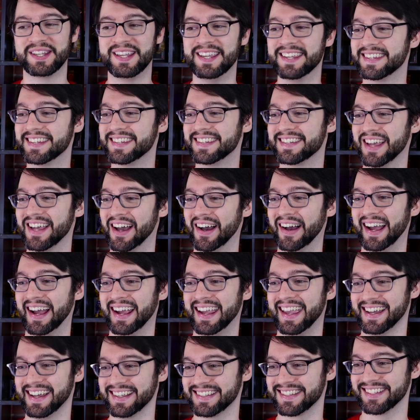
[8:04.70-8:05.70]
so I
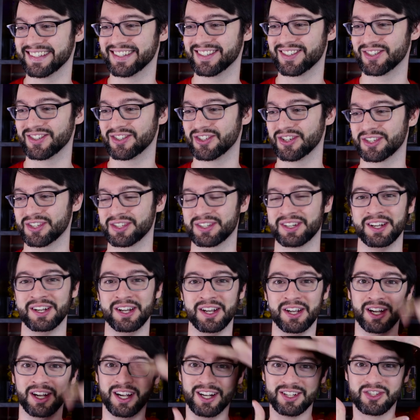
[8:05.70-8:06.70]
guess it's just,
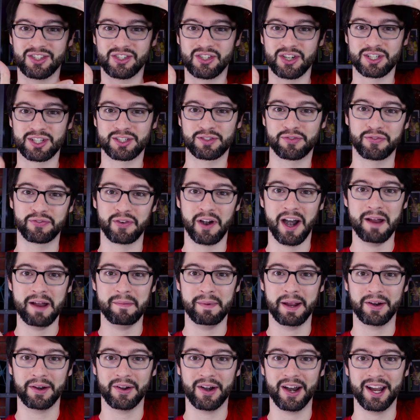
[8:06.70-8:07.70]
it's just framing,